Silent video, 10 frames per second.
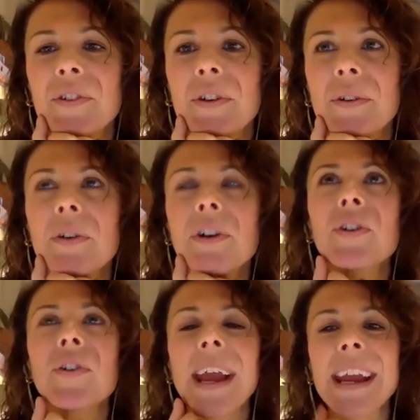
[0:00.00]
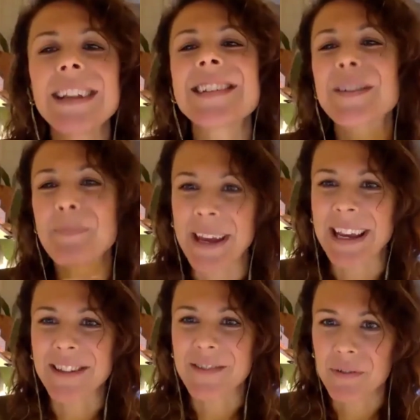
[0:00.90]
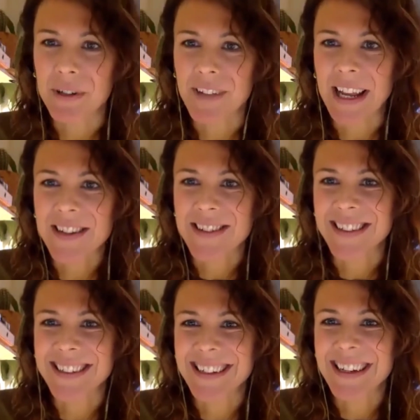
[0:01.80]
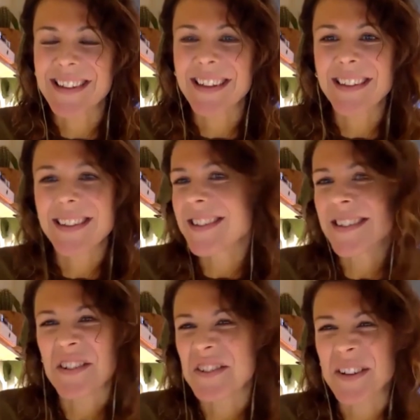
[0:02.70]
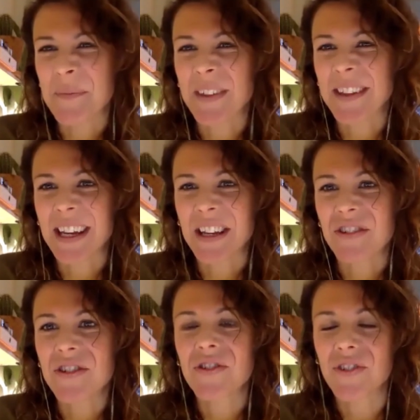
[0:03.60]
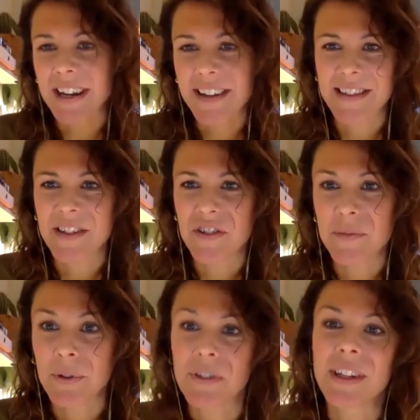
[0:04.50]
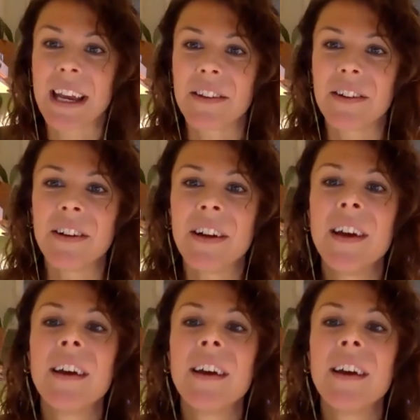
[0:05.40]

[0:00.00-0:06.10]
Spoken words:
or create space for reflection. I think this is not something that you stress and just put together.